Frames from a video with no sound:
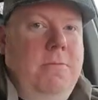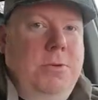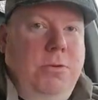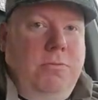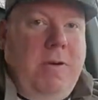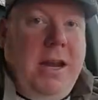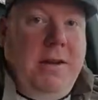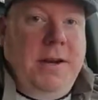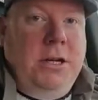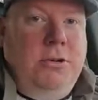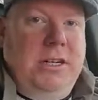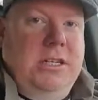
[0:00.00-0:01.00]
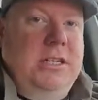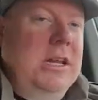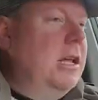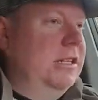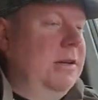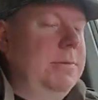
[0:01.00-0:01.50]
sort of rate of interest.
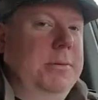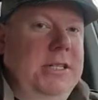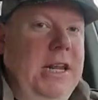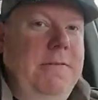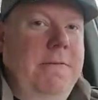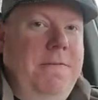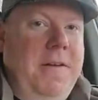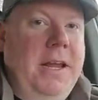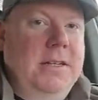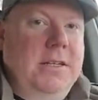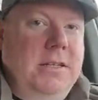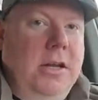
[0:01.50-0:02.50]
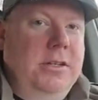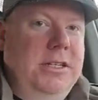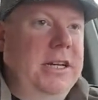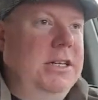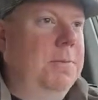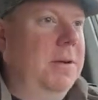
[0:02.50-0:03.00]
Sometimes there's even fees
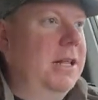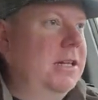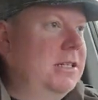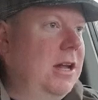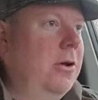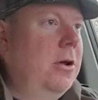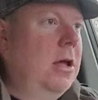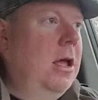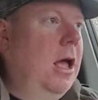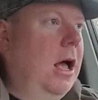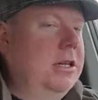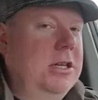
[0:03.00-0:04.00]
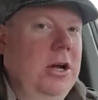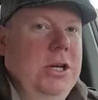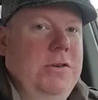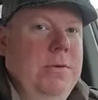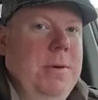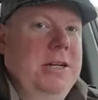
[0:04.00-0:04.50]
associated with it. So
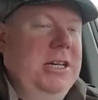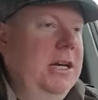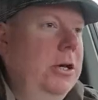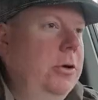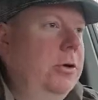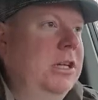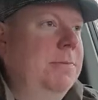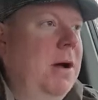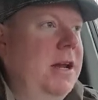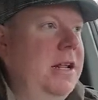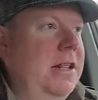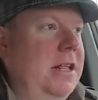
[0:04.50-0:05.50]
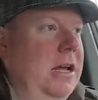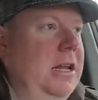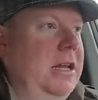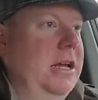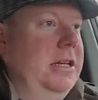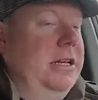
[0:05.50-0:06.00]
aside from actually losing money
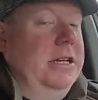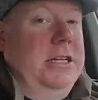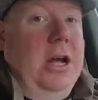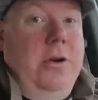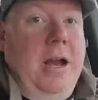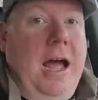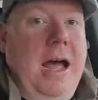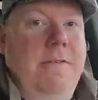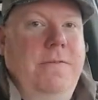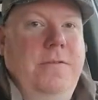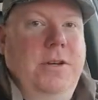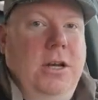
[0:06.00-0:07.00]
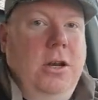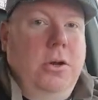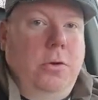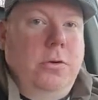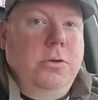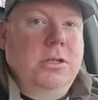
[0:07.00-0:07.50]
that you don't have to
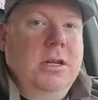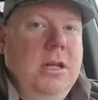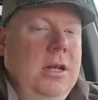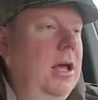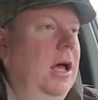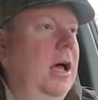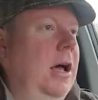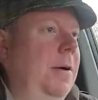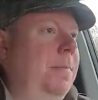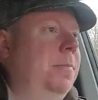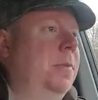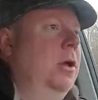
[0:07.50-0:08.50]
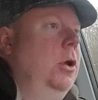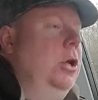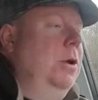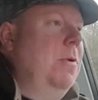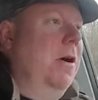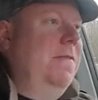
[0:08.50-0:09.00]
lose,
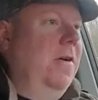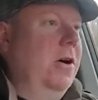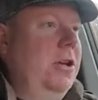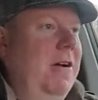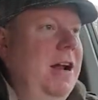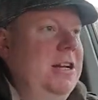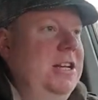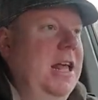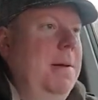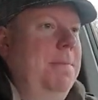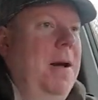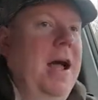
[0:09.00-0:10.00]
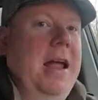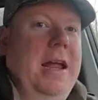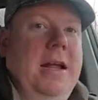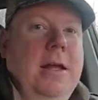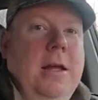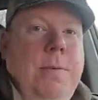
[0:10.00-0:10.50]
you might find you're actually then
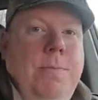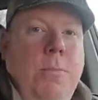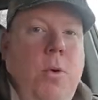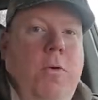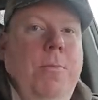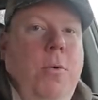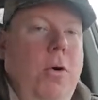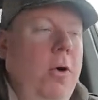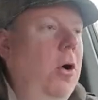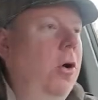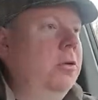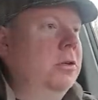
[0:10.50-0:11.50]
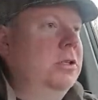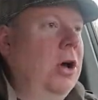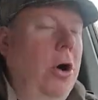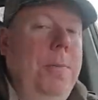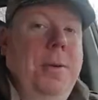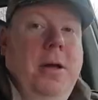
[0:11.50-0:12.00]
paying more and more on
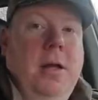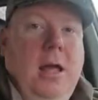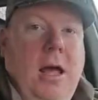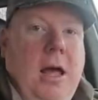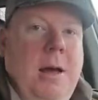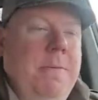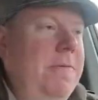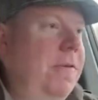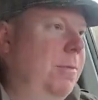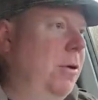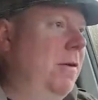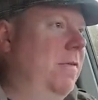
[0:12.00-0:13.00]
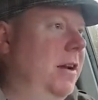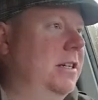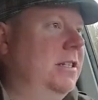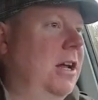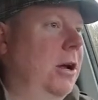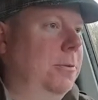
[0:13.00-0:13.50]
top for the privilege.
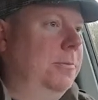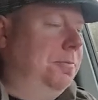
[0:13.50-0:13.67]
So